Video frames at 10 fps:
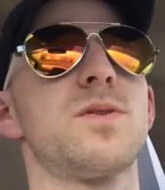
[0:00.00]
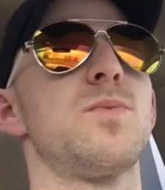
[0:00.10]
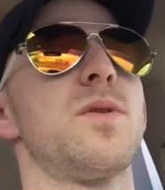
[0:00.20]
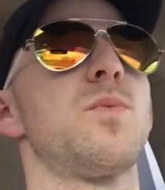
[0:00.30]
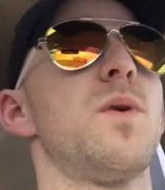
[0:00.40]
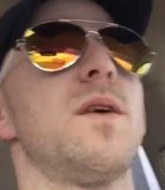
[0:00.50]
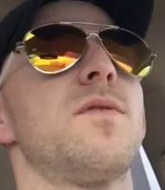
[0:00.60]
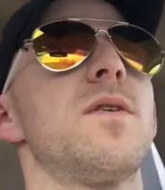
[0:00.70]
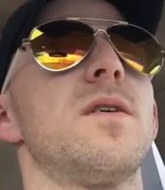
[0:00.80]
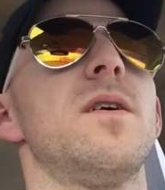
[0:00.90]
it's with
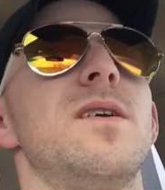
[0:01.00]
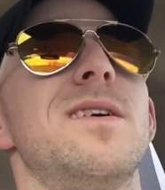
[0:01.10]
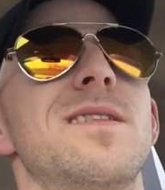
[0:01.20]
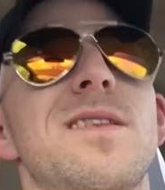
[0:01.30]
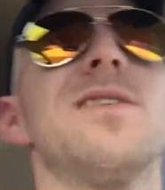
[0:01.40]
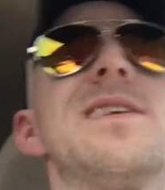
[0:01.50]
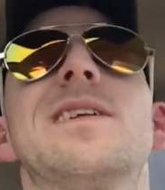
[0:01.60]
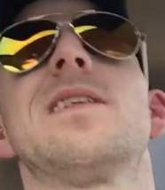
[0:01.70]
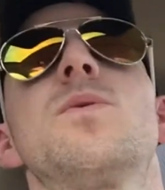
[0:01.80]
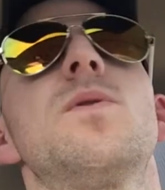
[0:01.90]
whatever uh, they're
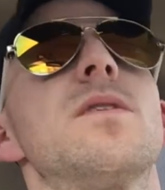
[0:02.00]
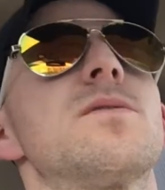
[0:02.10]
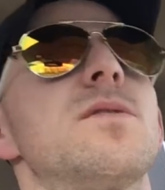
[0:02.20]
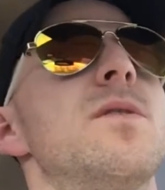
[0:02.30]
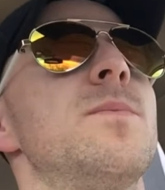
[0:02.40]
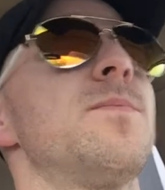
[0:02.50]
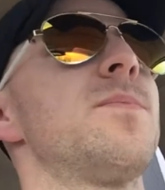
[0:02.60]
dealing with. So.